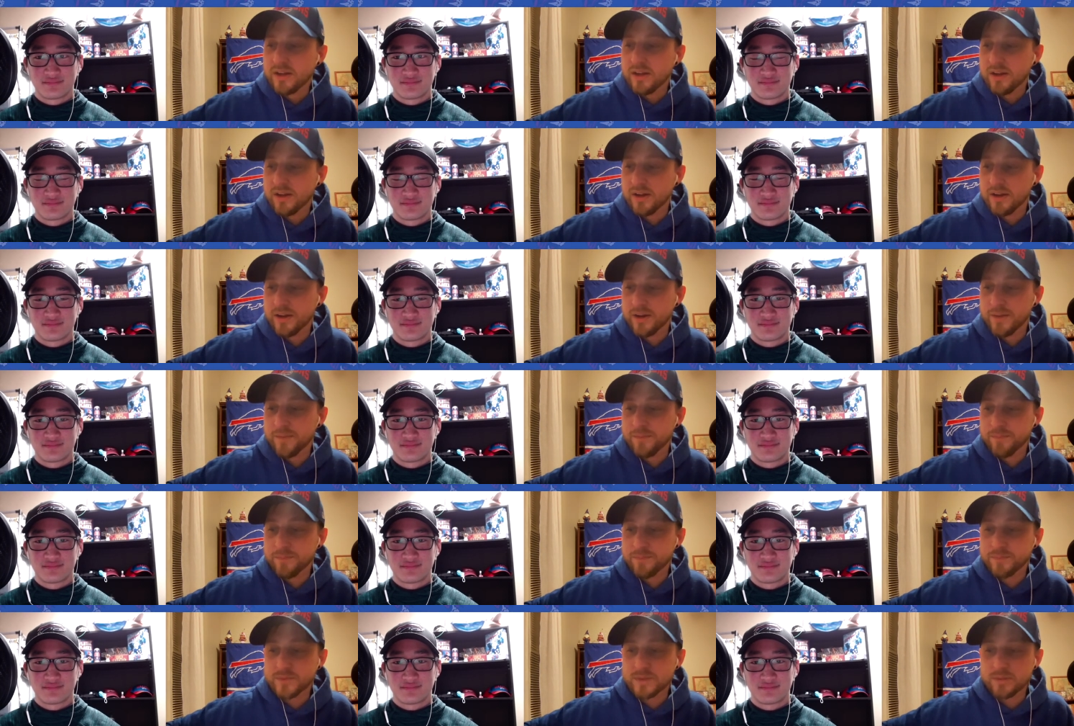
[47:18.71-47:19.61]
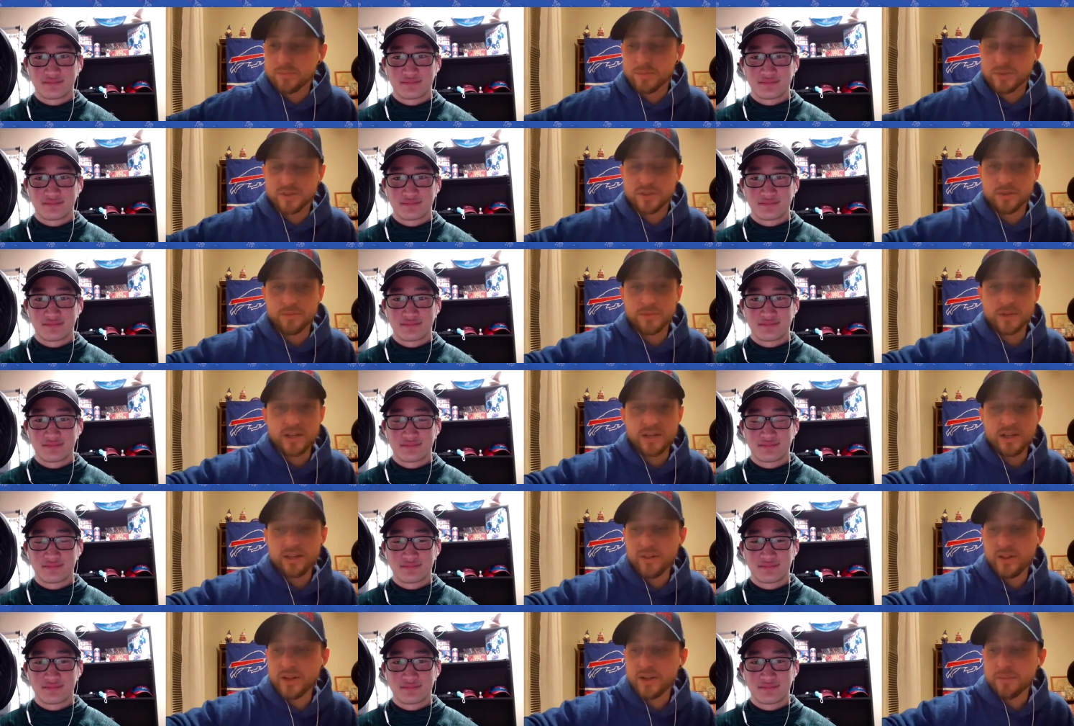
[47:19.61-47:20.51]
Speaker 1: But something I
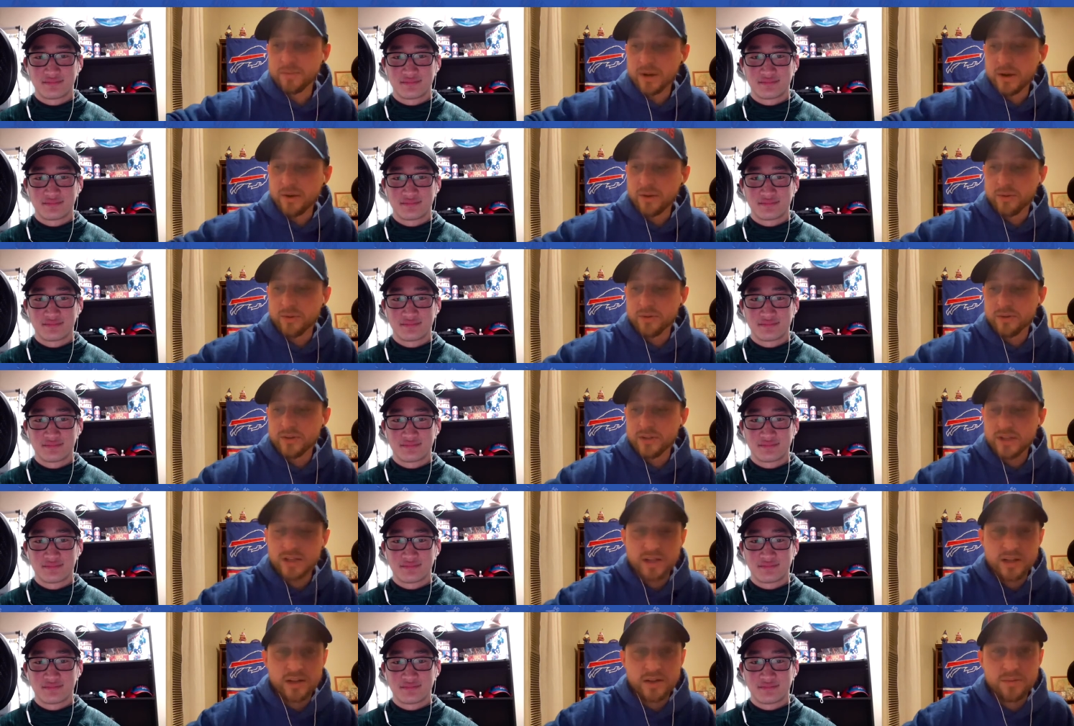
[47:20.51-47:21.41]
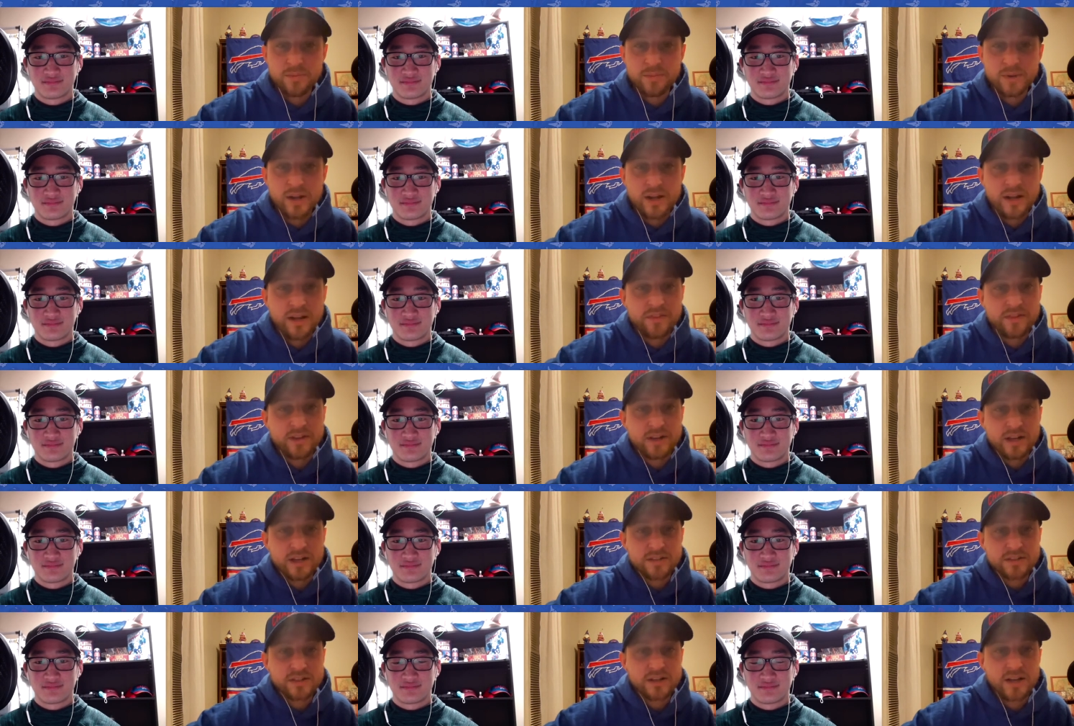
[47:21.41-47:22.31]
like about him and the
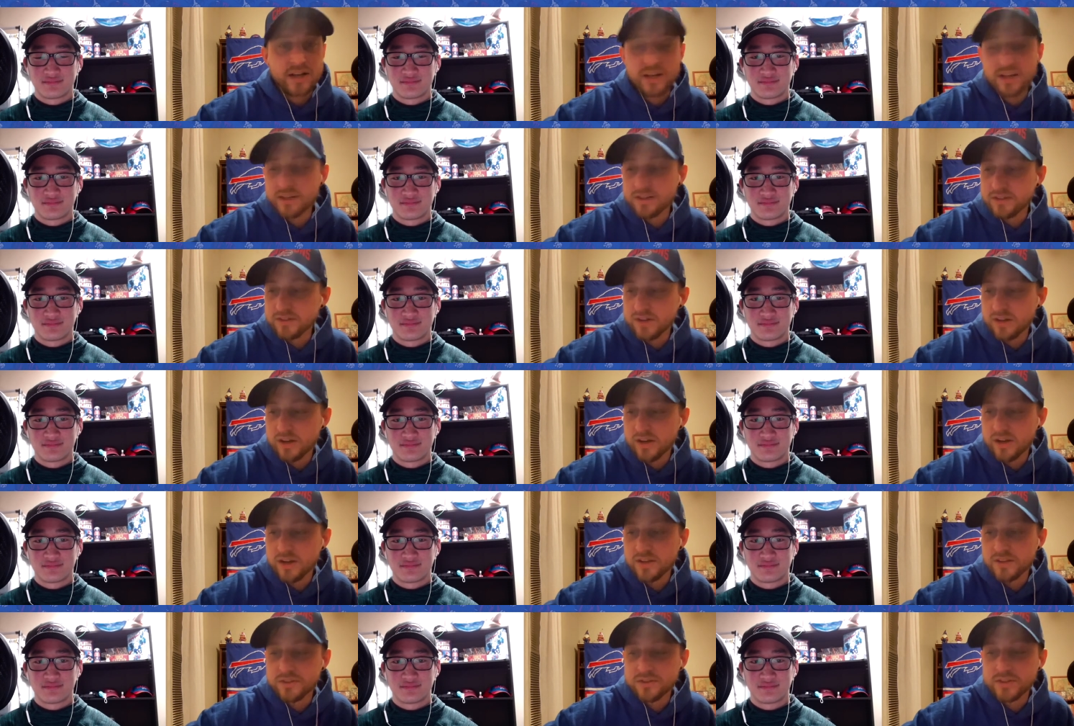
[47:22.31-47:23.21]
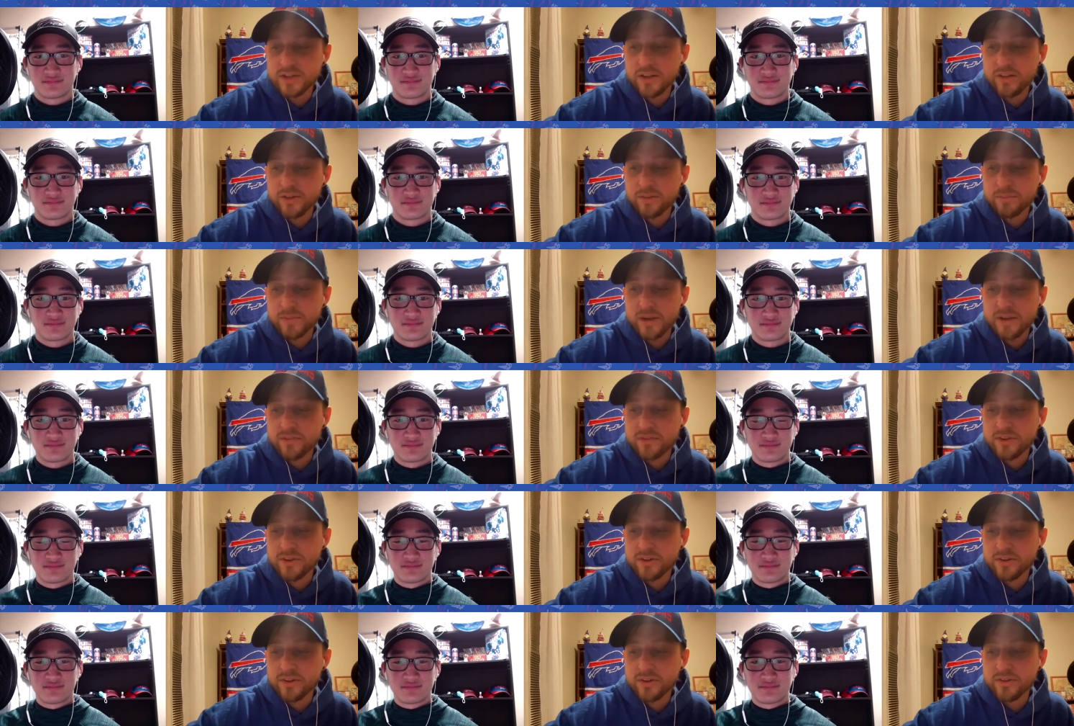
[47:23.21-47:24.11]
next guy, Jalen
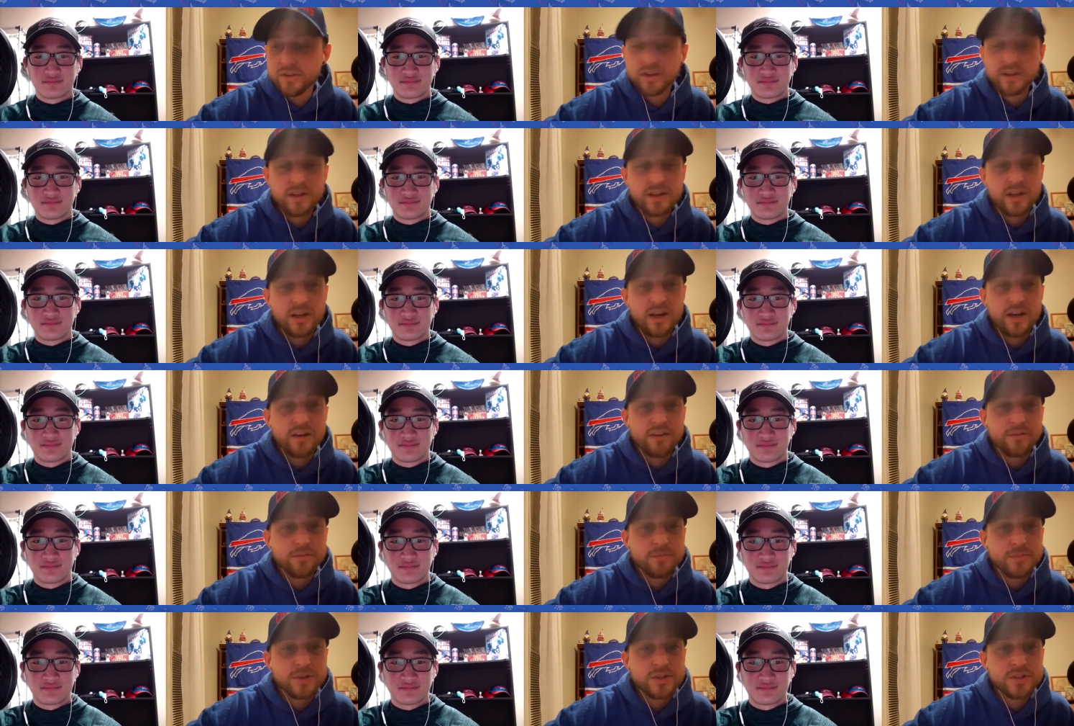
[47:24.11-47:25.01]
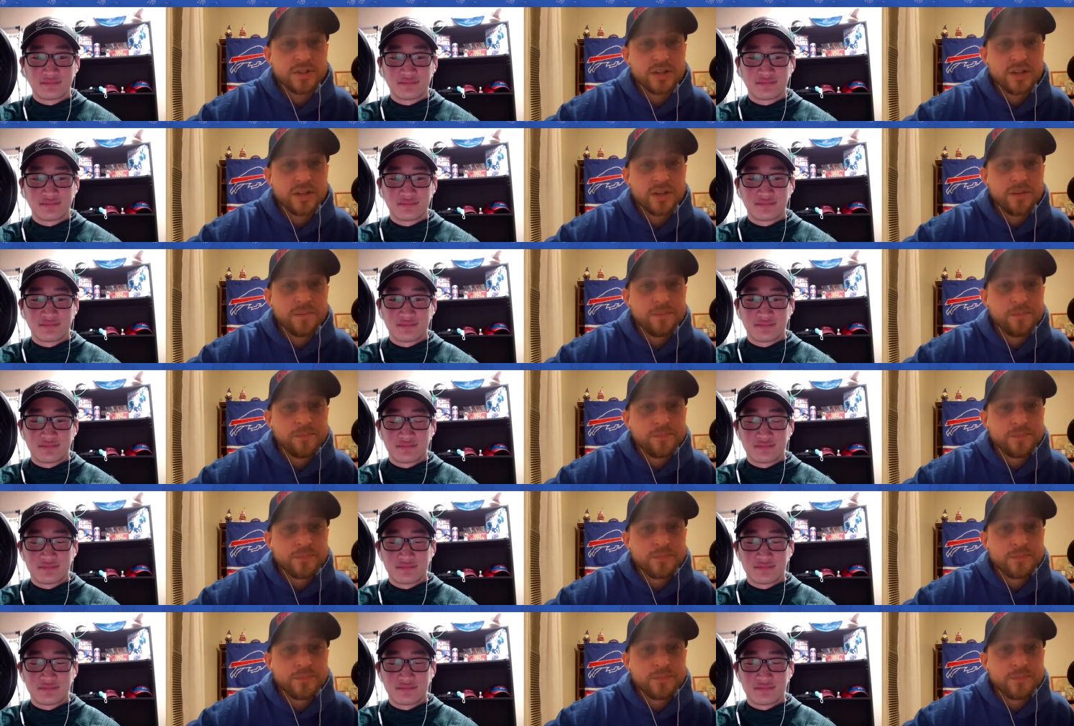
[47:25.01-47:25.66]
Mayfield out of Michigan,